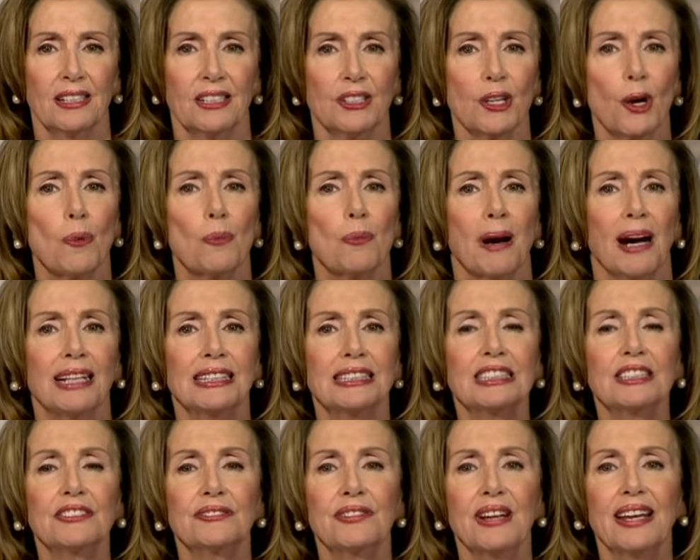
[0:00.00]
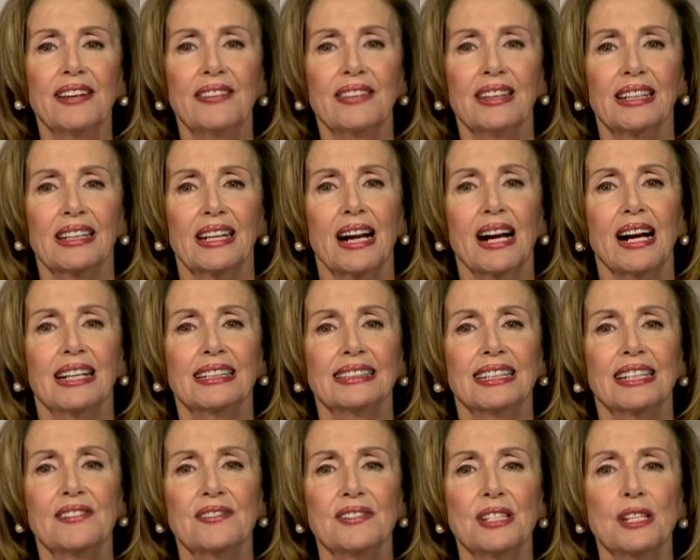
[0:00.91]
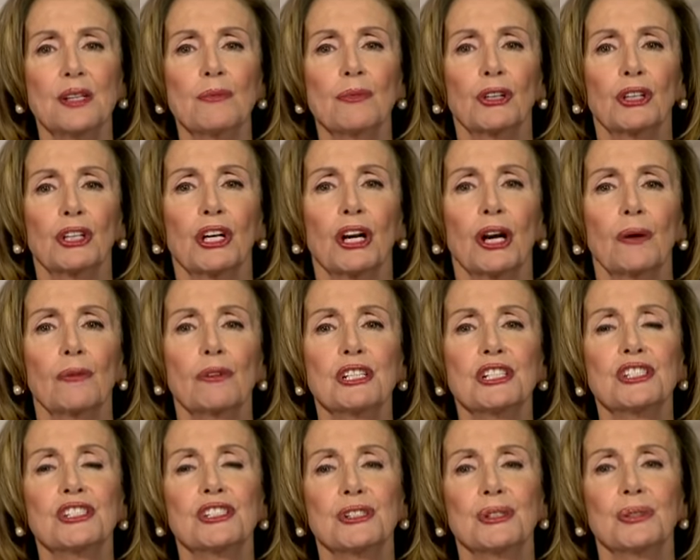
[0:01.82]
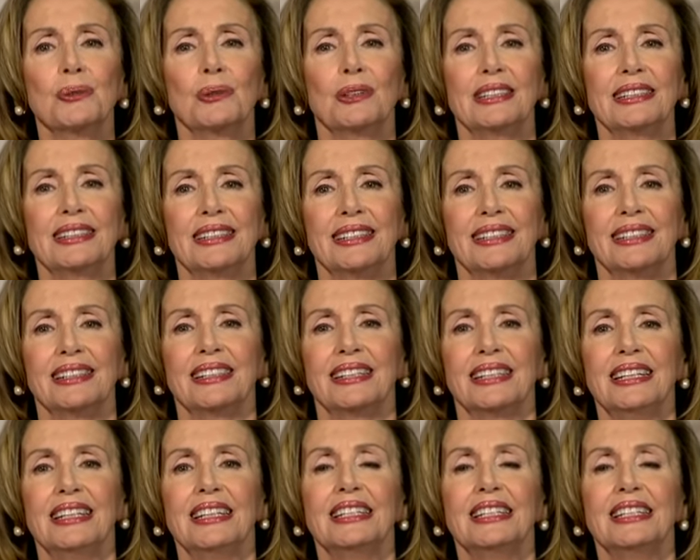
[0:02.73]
Joe Biden's faith in God gives him the courage to lead.